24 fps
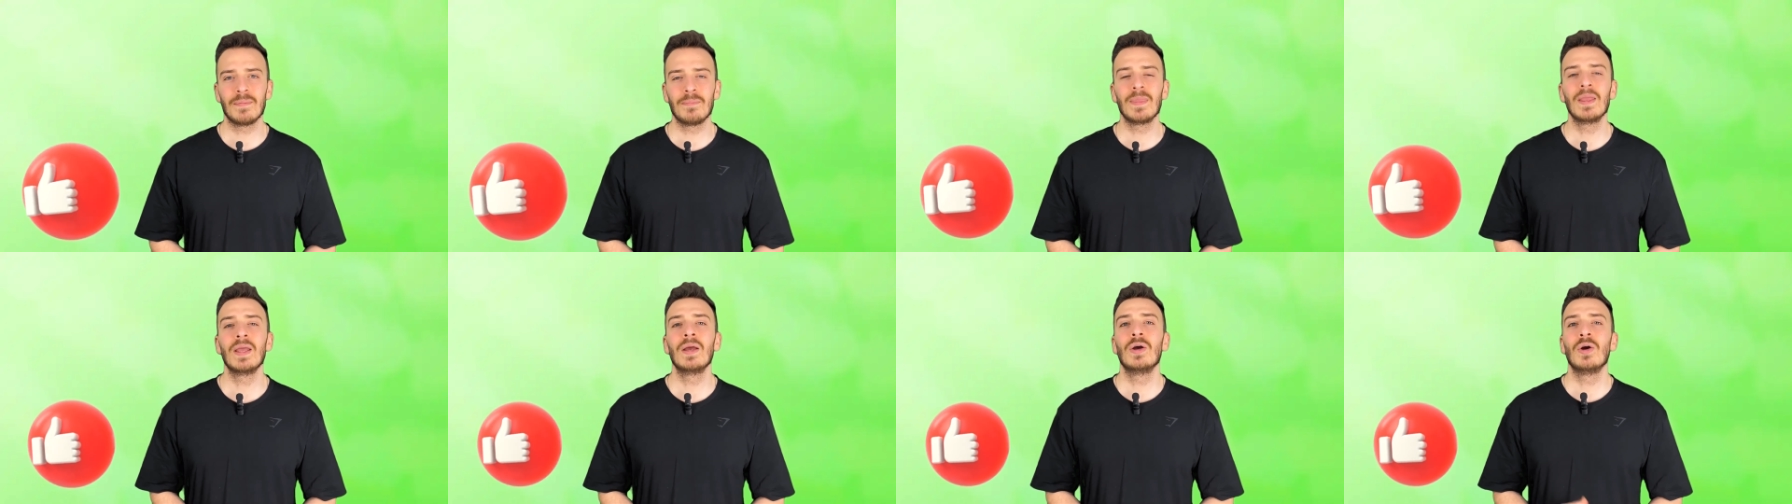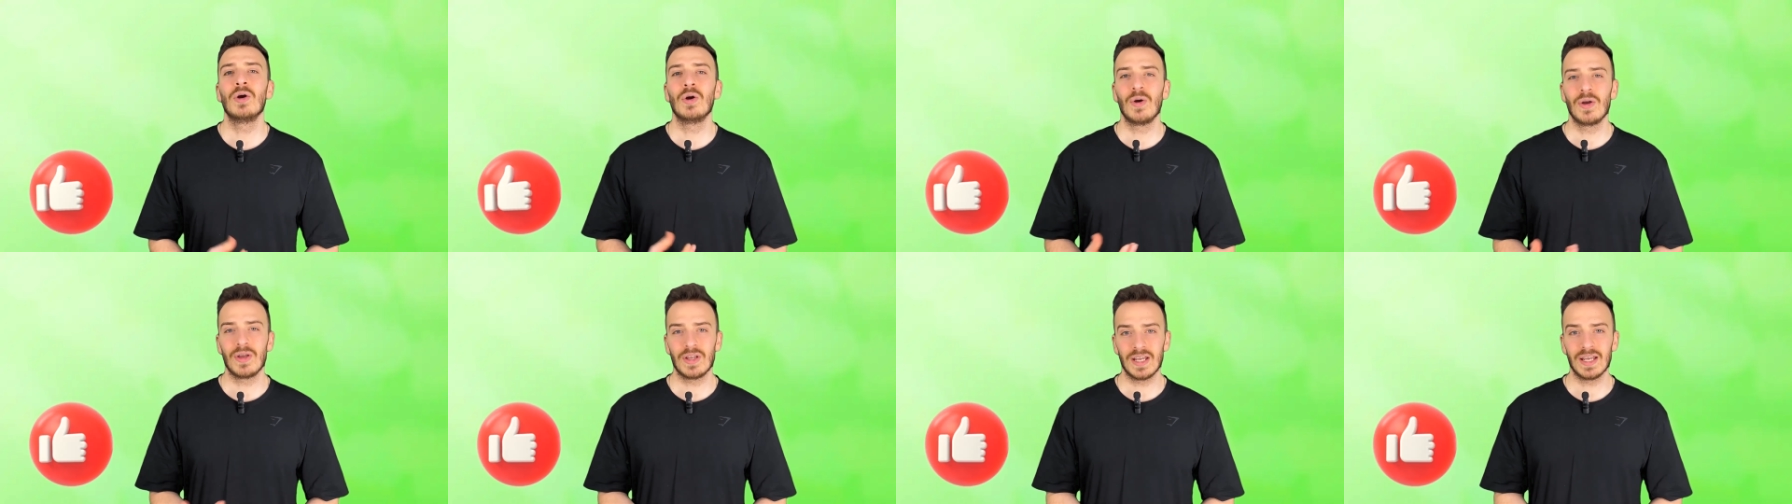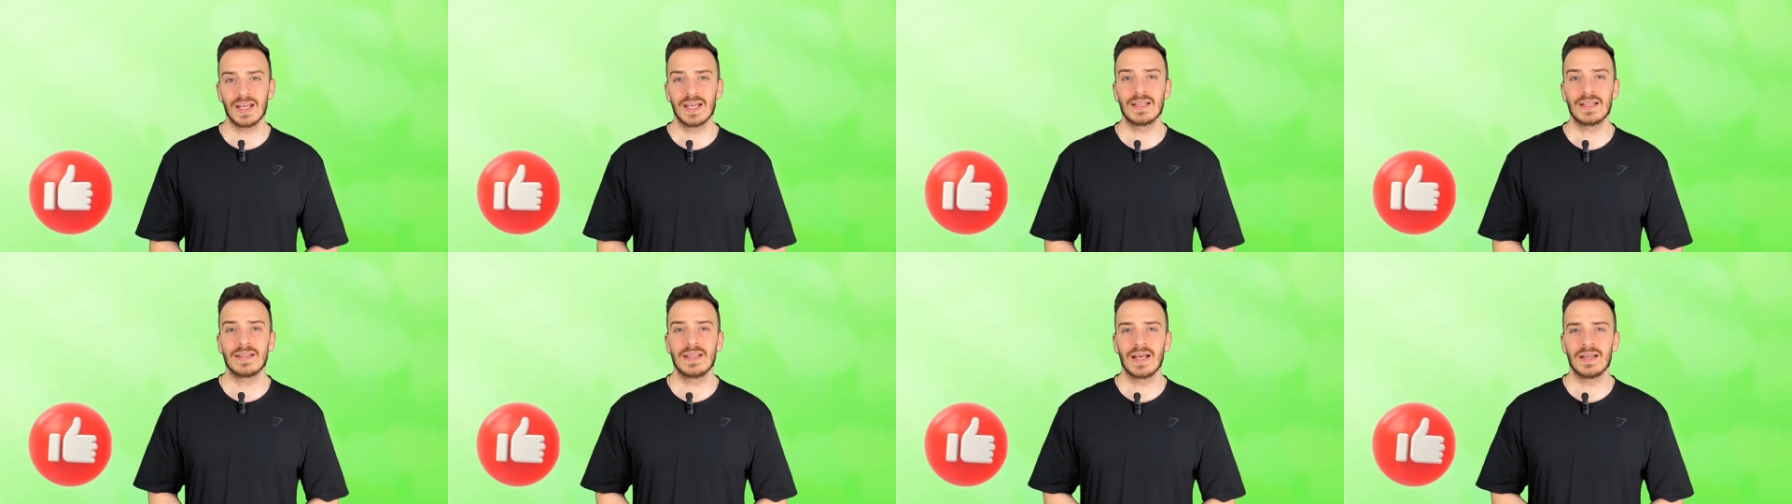make sure to
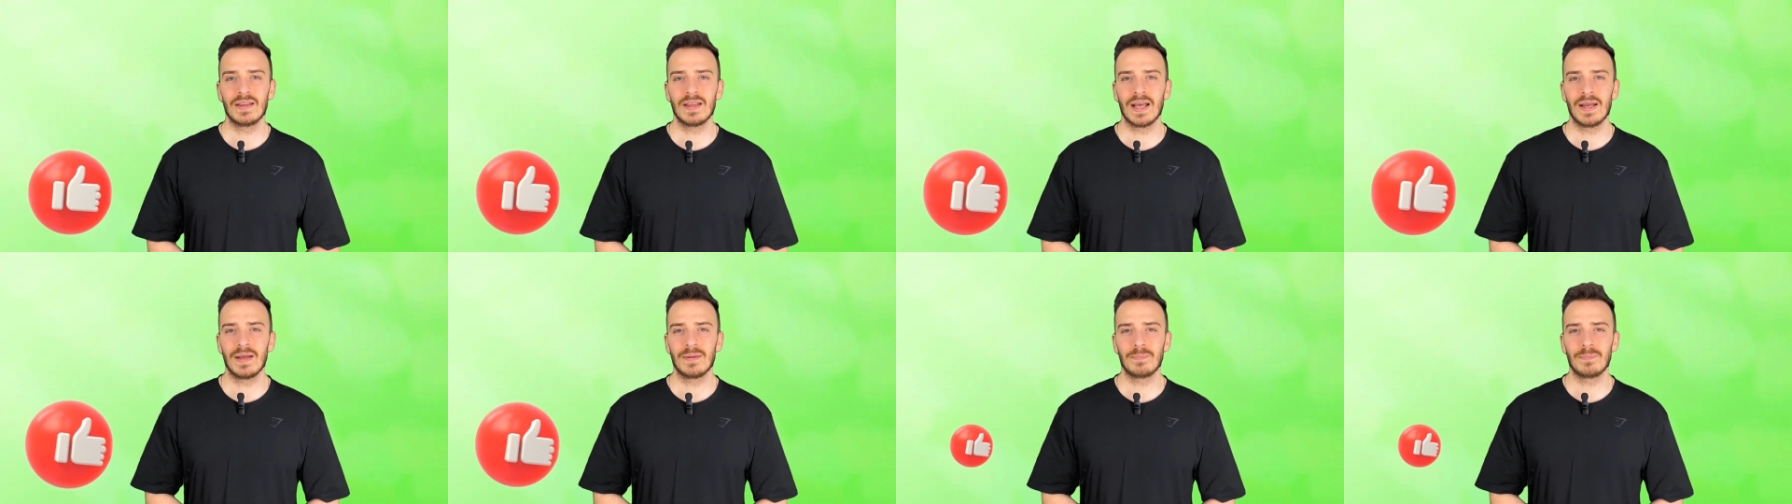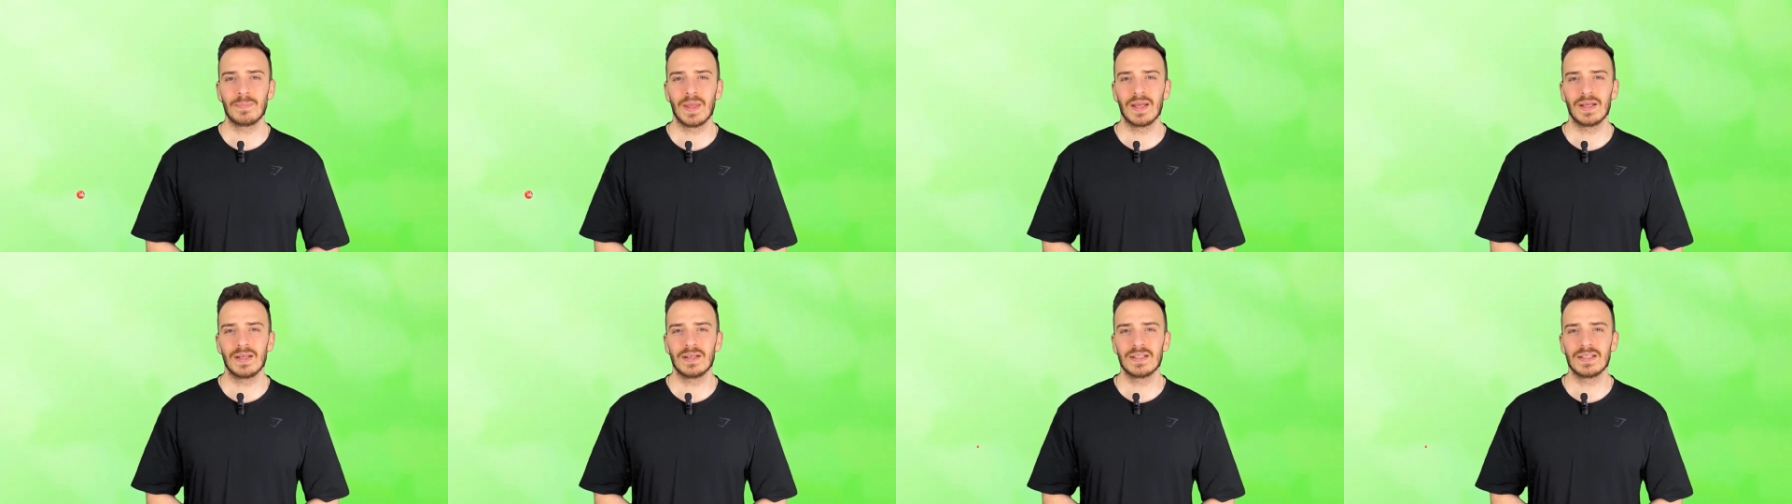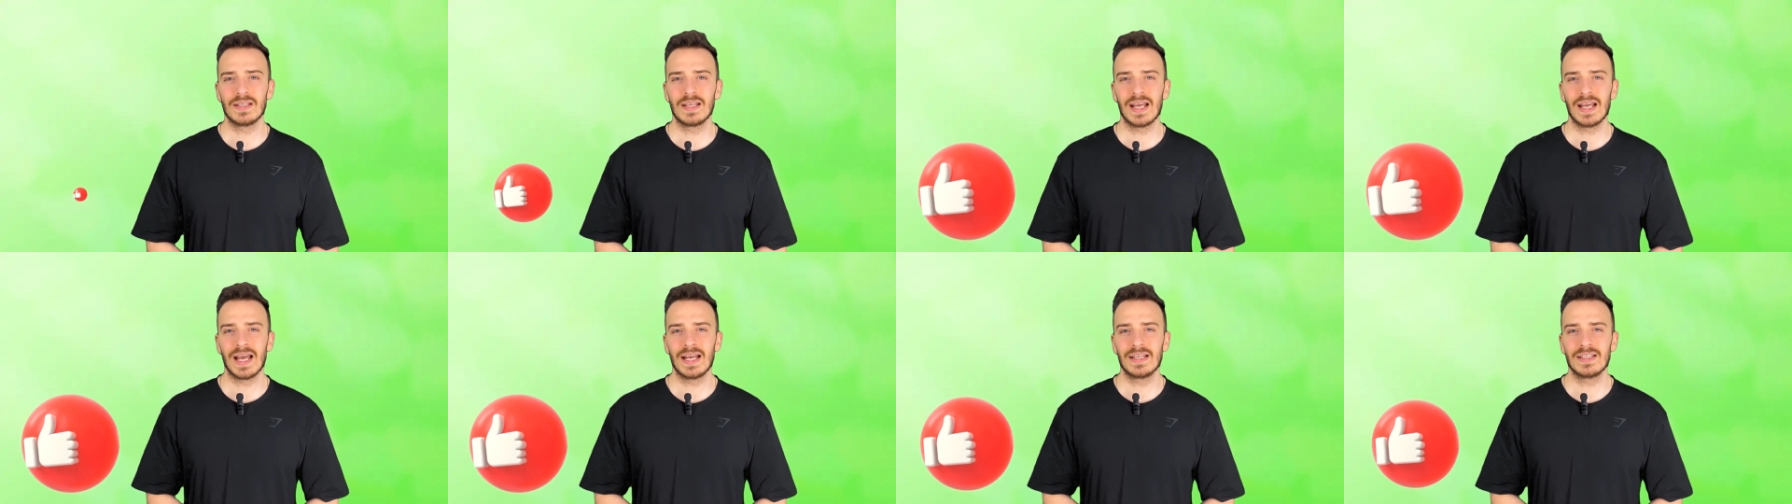hit that like
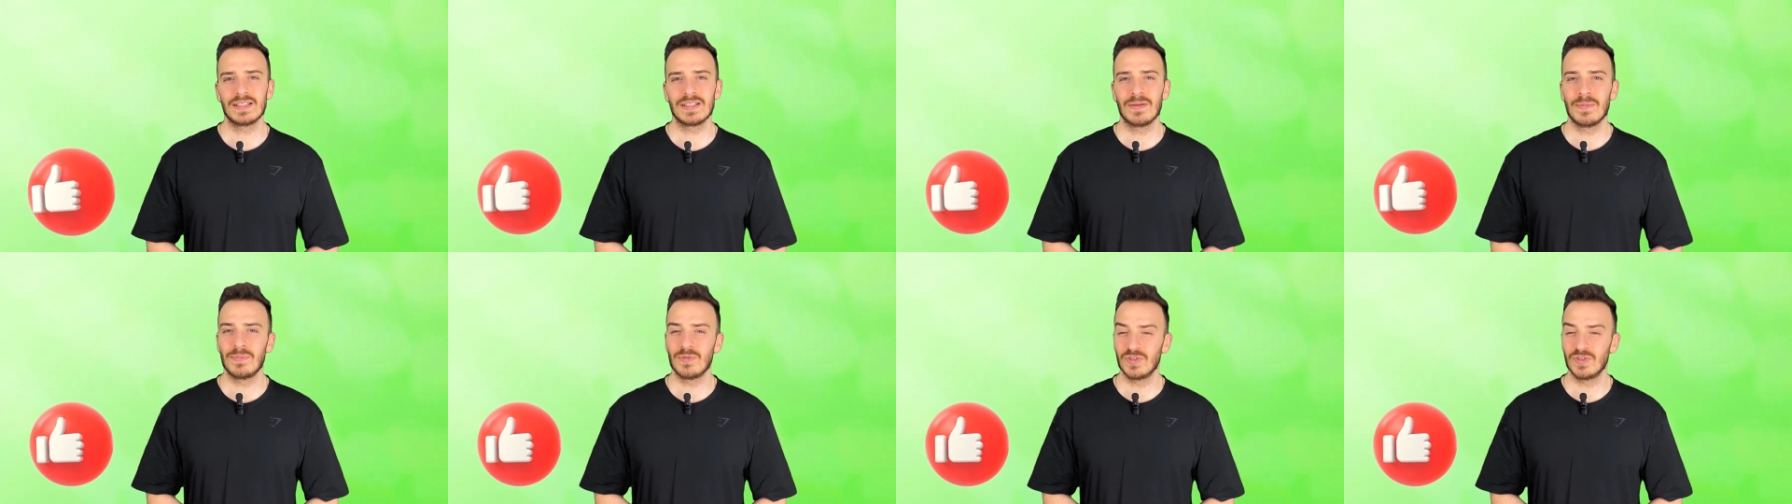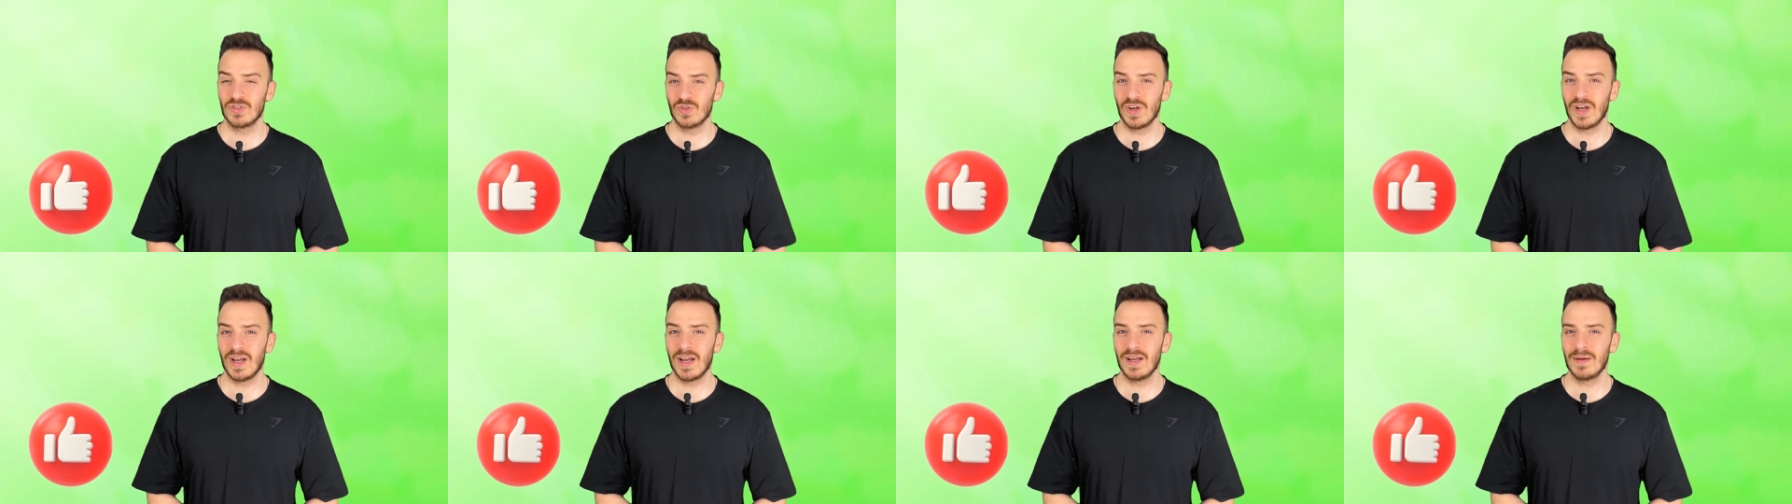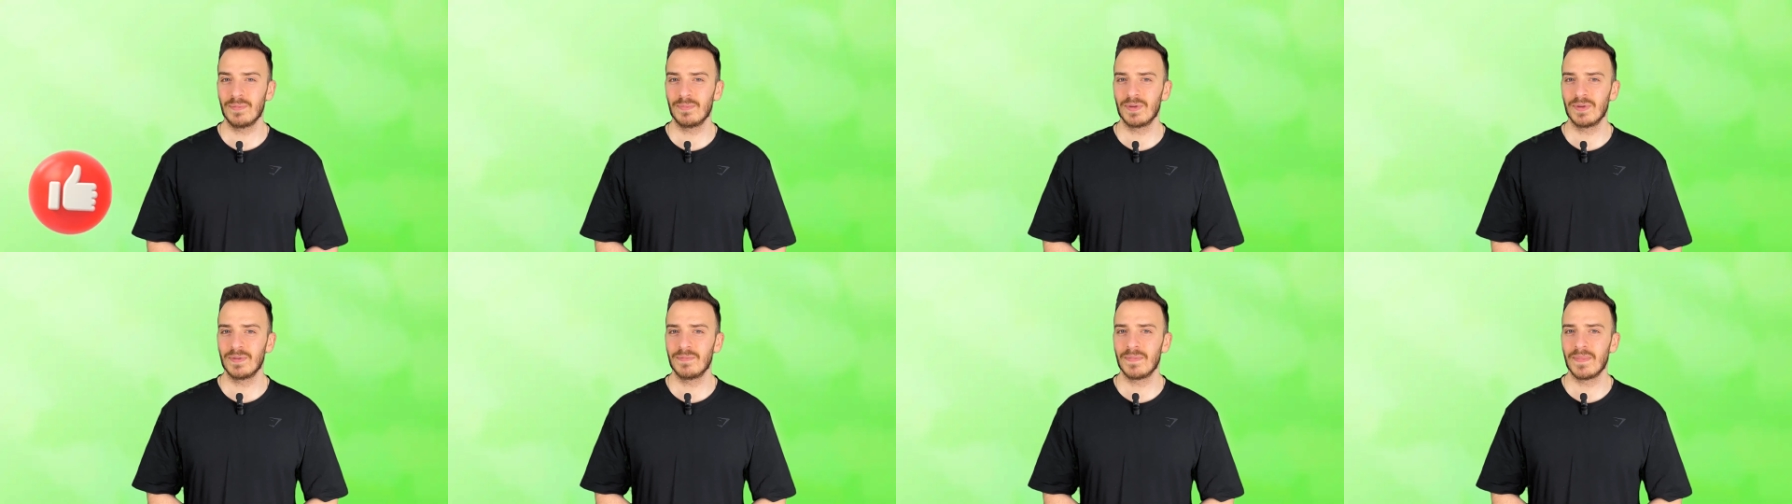button and
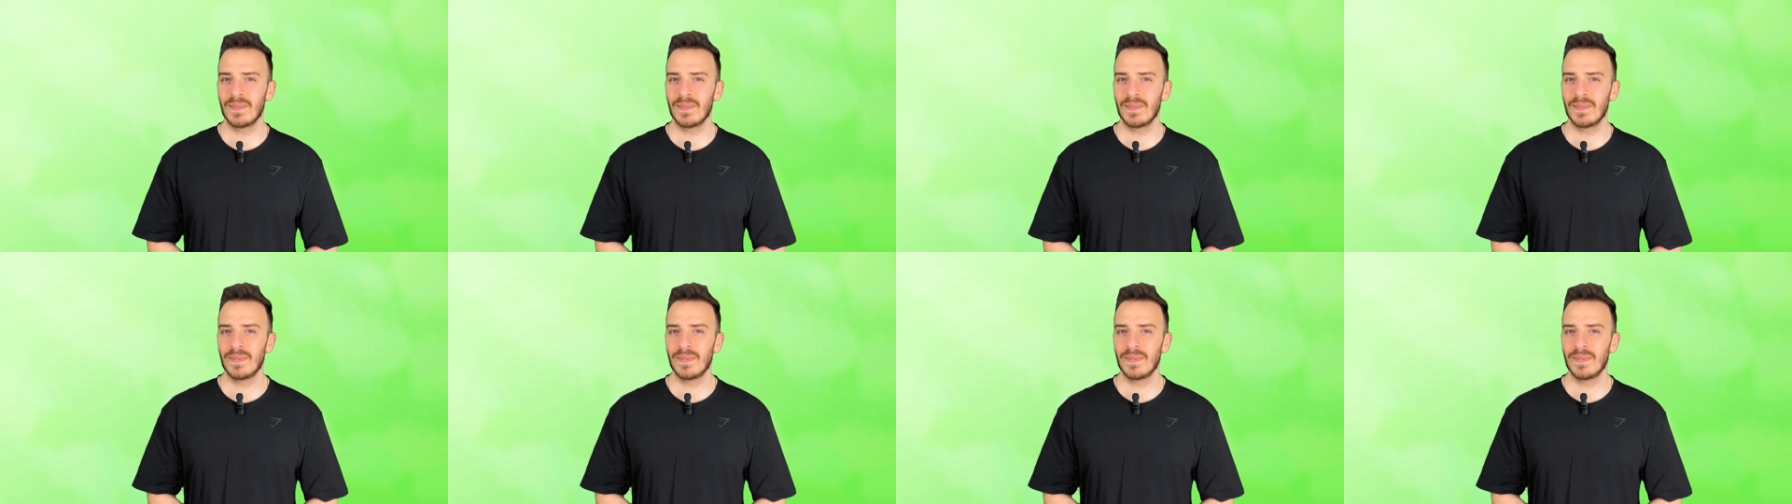subscribe.